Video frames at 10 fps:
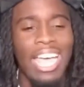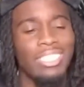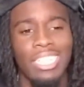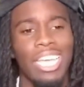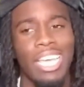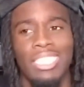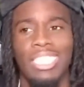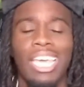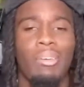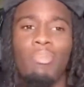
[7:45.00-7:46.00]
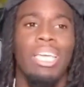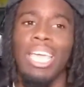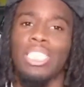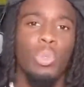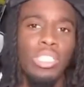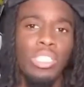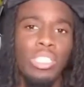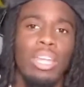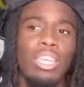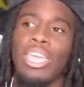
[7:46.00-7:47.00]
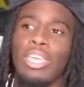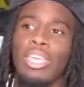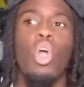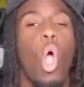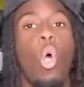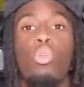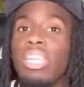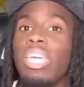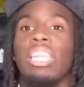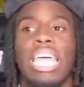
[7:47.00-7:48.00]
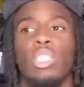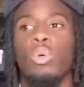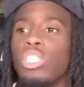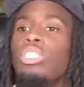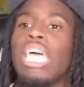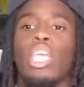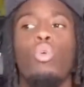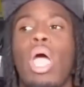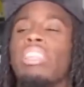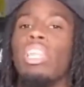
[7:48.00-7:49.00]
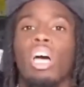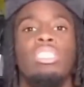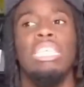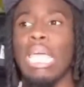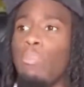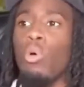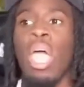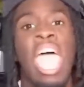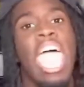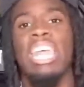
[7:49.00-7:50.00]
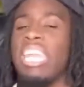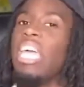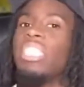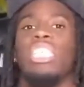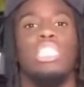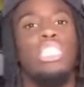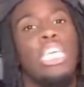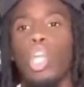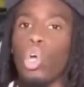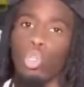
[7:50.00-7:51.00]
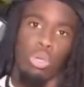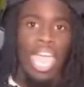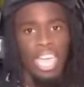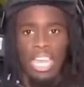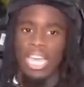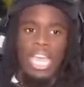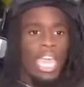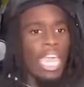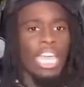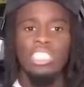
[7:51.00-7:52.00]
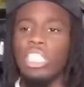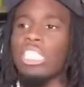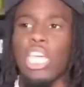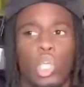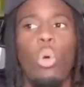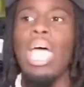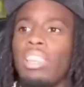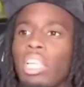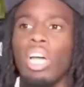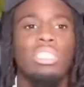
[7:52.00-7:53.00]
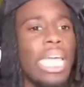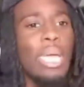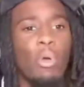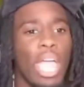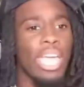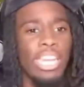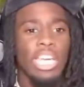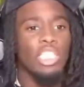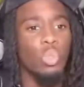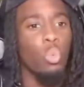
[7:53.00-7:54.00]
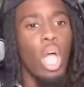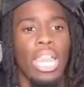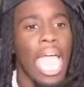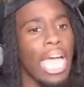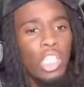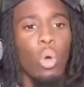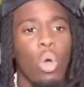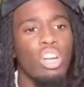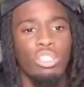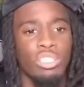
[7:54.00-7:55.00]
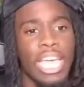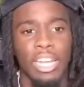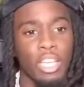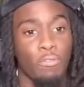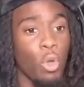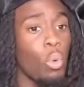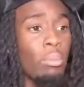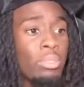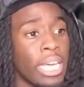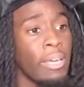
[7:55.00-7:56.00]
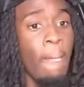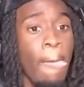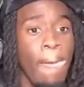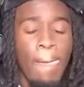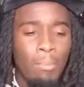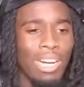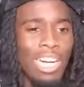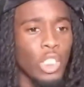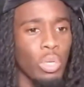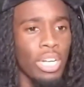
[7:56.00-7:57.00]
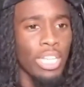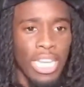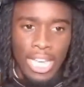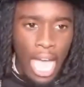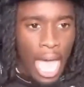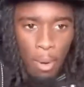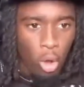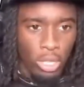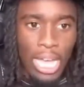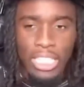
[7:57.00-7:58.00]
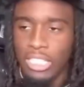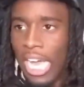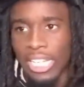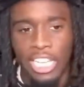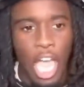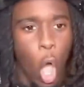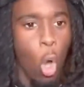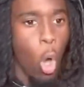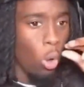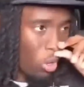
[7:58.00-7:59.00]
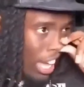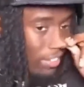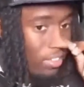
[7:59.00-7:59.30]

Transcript: shit is, yeah, but yeah, Twitch, you got, yeah, you the only nigga like Twitch. It's like you at the lunch table and niggas is shitting on you, gang. Like, it's just like you at the lunch table and niggas just, like, I don't understand it. You feel what I'm saying? But it is what it is. Like, yeah, bro, y'all dig in your own hole, okay?